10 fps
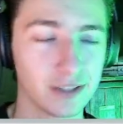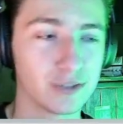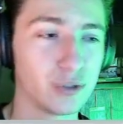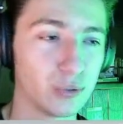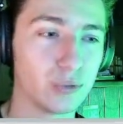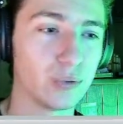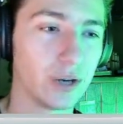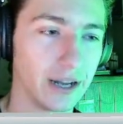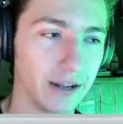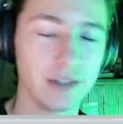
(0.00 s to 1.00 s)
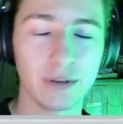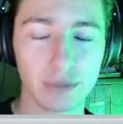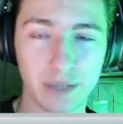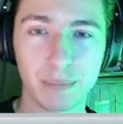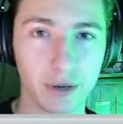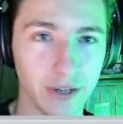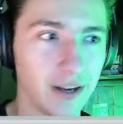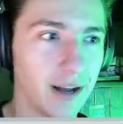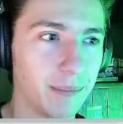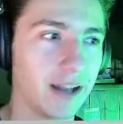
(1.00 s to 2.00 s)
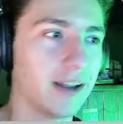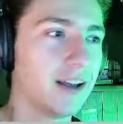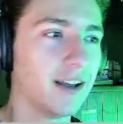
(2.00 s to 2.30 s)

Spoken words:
to take part in combat.